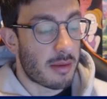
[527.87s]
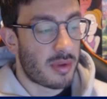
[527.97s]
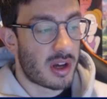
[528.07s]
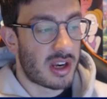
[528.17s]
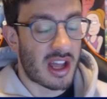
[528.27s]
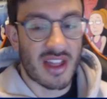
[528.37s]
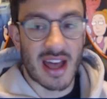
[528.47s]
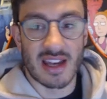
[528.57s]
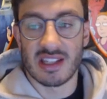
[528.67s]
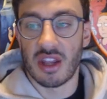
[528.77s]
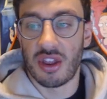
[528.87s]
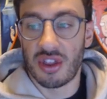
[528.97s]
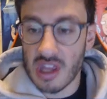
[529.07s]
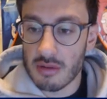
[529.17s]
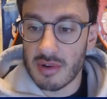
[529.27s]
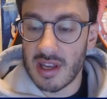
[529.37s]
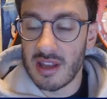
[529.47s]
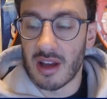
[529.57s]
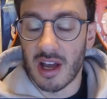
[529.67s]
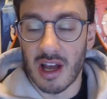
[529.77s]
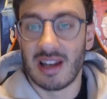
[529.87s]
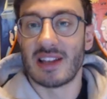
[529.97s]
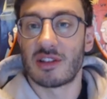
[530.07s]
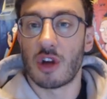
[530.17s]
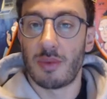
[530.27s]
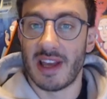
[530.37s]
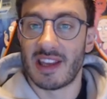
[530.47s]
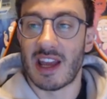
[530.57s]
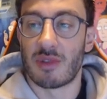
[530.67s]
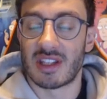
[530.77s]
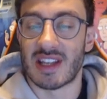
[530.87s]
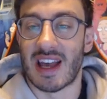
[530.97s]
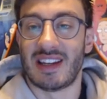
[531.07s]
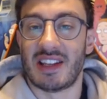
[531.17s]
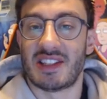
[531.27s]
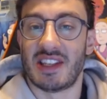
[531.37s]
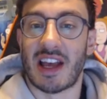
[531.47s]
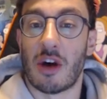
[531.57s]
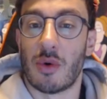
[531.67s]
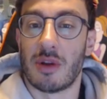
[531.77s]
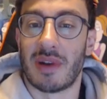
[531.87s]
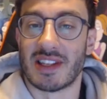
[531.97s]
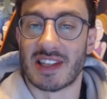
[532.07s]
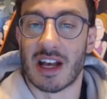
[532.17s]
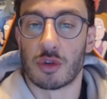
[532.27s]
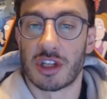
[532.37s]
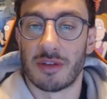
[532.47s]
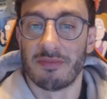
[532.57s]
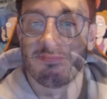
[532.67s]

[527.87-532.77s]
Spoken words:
But that is the theory. Let's go play a game with it and let's see how it plays out.